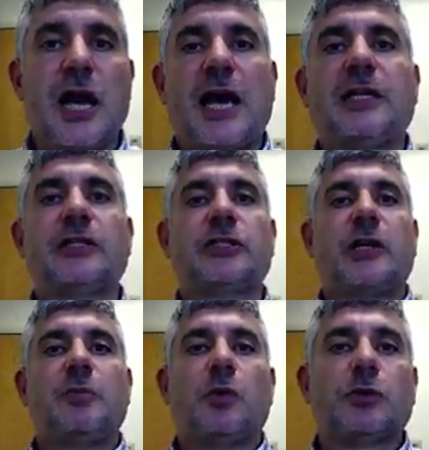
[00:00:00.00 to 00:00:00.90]
And the
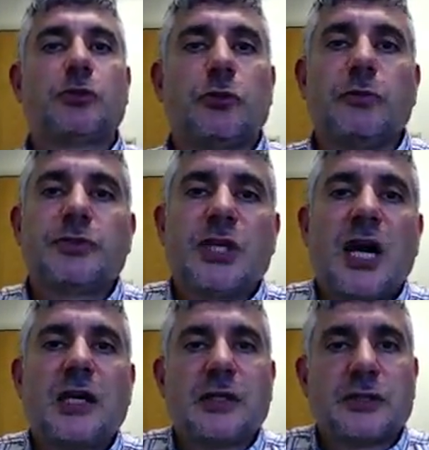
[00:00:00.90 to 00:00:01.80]
same holds true of
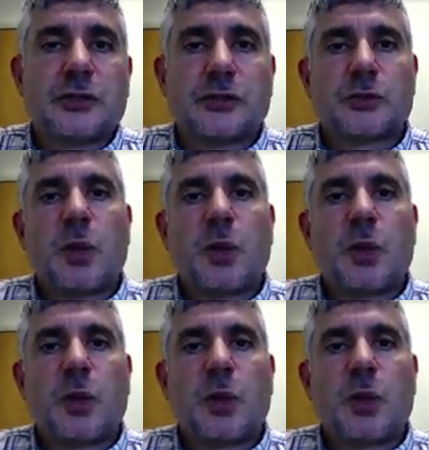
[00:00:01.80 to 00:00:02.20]
silencers.